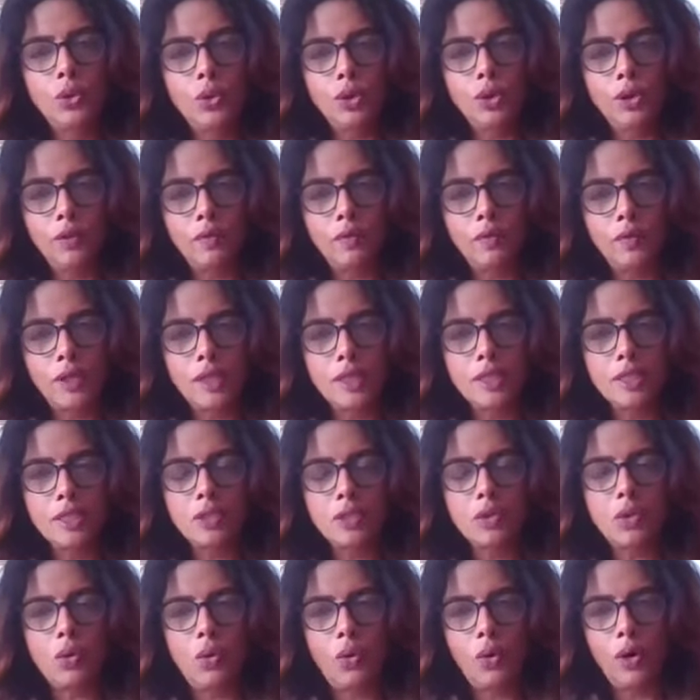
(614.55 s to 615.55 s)
to
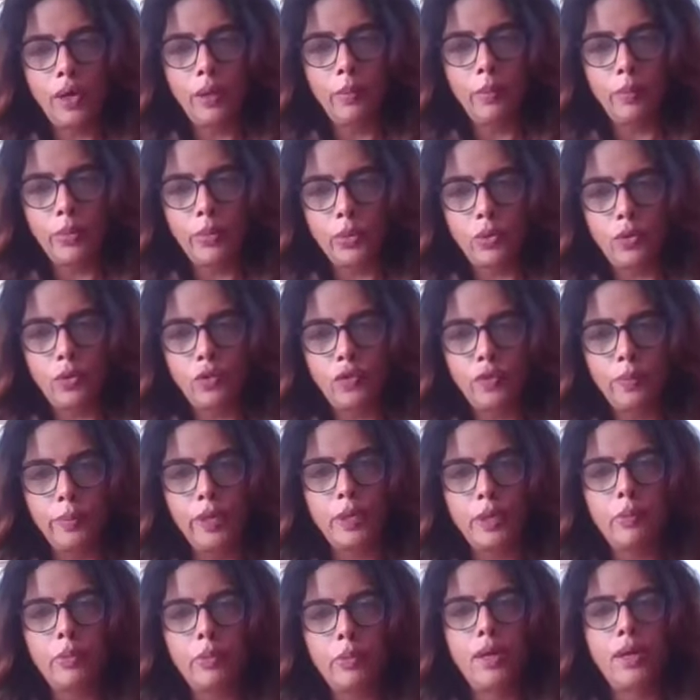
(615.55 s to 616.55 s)
reverse or
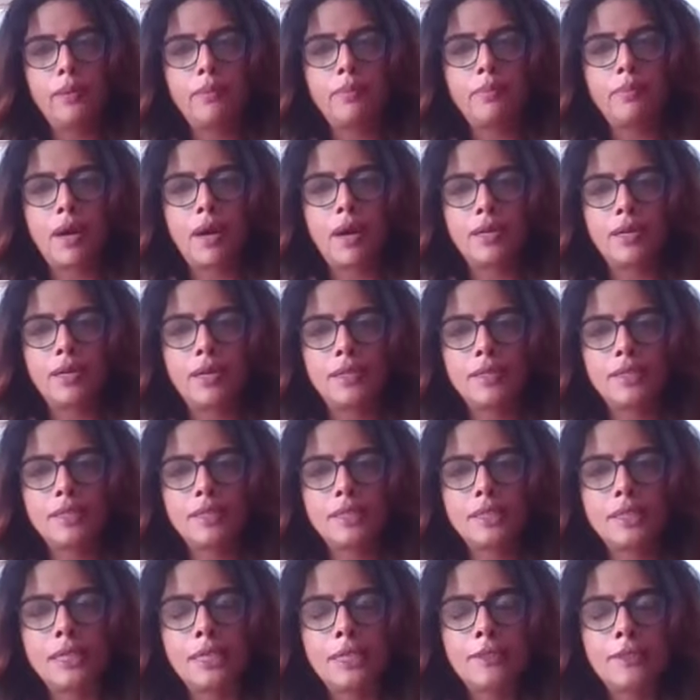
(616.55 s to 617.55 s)
improve metabolic
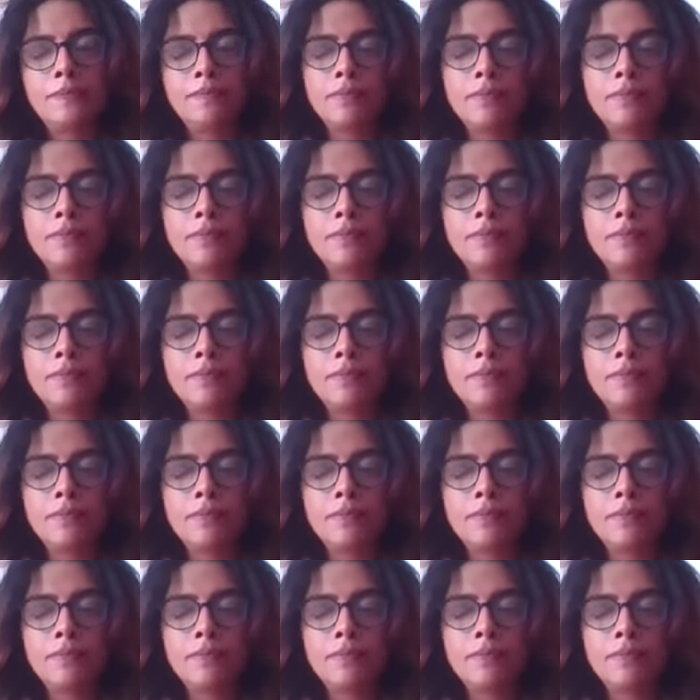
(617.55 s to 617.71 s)
markers.